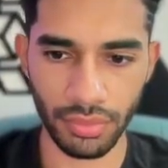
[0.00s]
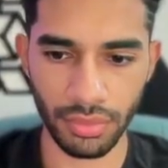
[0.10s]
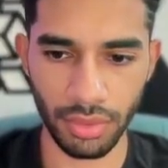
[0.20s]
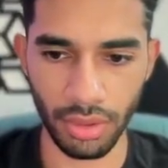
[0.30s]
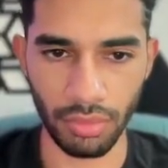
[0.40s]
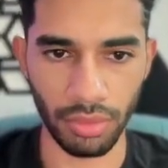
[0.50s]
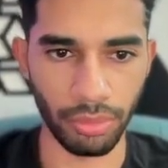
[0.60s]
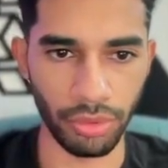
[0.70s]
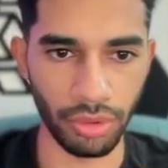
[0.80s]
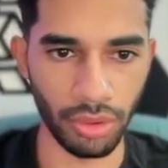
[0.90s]

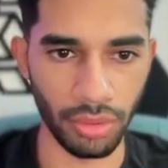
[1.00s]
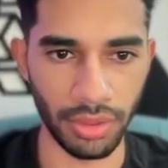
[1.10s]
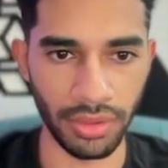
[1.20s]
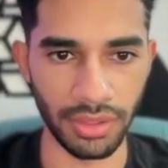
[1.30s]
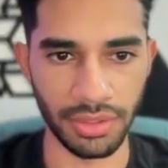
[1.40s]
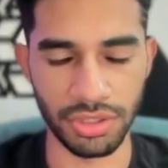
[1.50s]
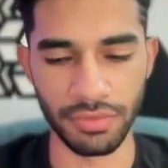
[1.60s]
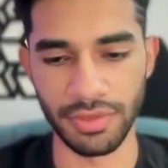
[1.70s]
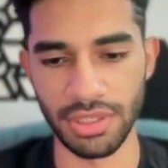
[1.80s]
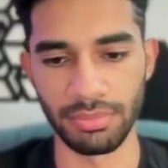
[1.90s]
1.0, and then the
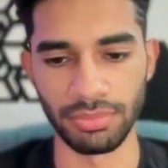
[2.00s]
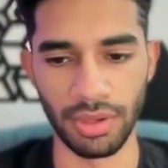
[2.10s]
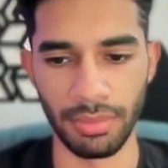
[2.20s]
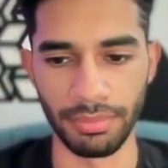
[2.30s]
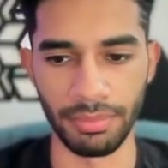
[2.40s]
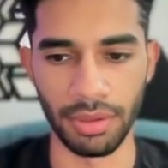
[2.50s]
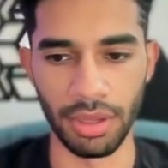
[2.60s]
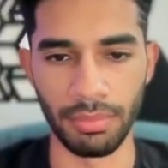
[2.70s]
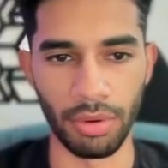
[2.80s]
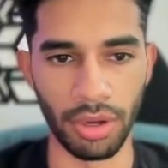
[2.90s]
service I'm
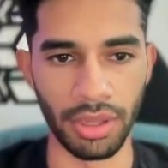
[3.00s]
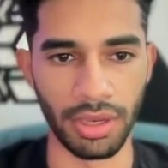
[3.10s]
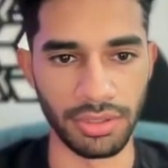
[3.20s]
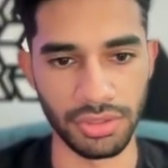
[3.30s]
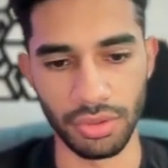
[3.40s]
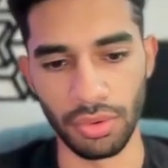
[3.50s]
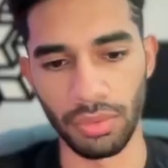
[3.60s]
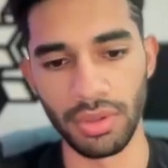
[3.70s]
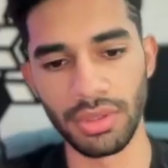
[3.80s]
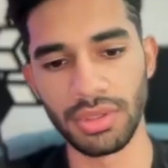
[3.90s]
marketing,
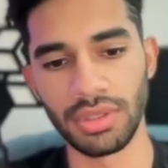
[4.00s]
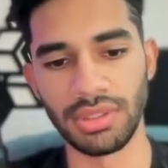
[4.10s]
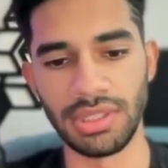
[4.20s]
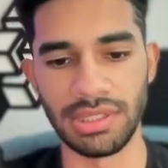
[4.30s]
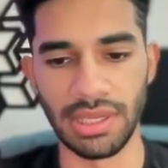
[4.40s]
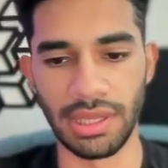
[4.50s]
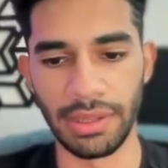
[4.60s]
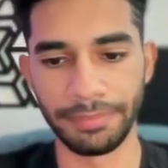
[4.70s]
so detailing.